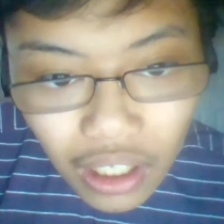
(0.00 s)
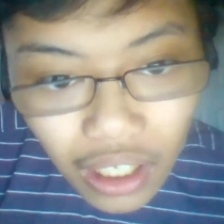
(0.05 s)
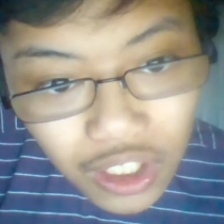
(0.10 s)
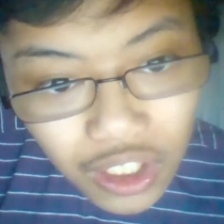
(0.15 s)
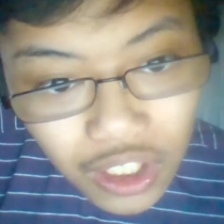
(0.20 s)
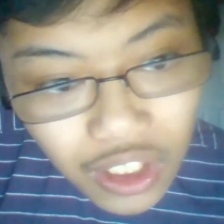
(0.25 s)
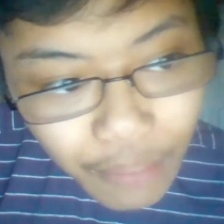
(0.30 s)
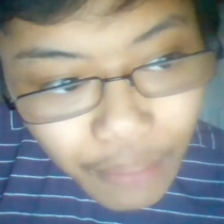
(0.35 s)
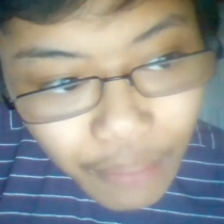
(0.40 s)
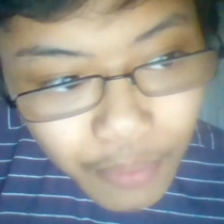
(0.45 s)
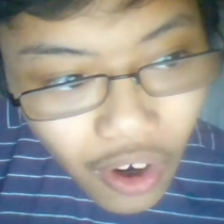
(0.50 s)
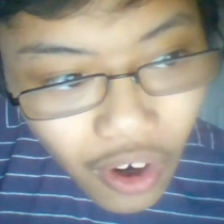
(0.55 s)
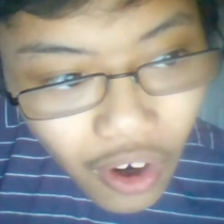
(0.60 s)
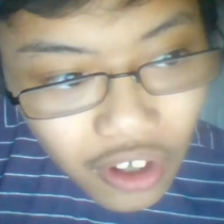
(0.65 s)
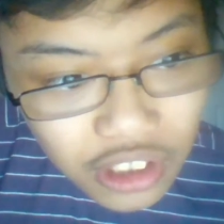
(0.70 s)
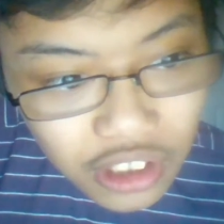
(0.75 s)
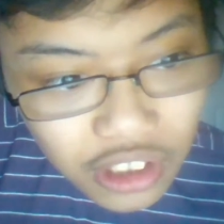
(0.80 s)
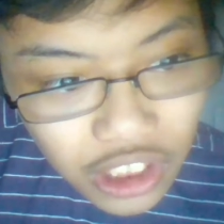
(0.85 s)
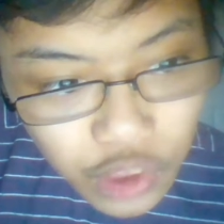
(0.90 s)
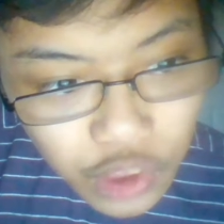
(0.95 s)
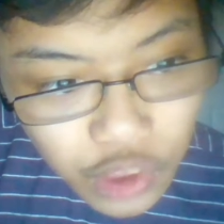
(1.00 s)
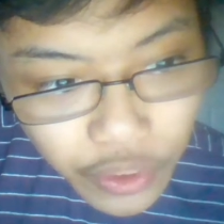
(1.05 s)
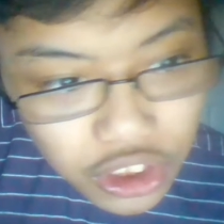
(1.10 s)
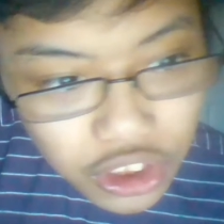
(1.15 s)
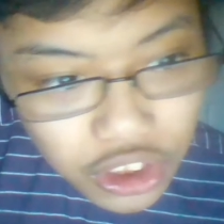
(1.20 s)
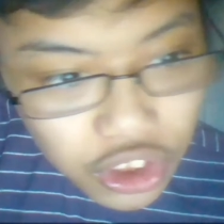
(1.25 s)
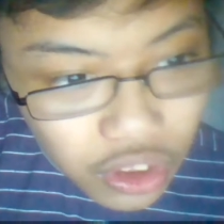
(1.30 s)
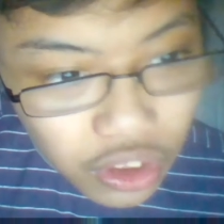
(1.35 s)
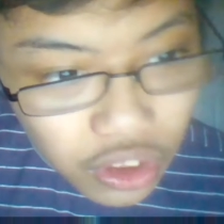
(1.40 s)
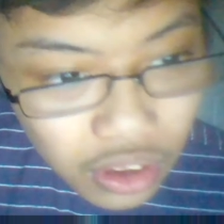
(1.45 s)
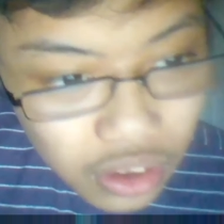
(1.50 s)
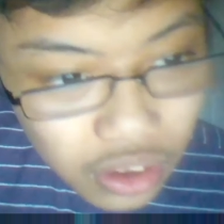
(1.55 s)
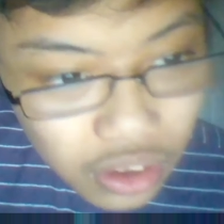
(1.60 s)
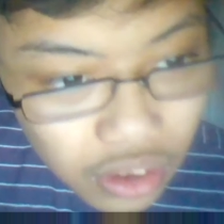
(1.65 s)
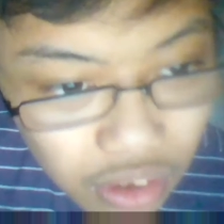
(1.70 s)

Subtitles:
Can you help me answer this question?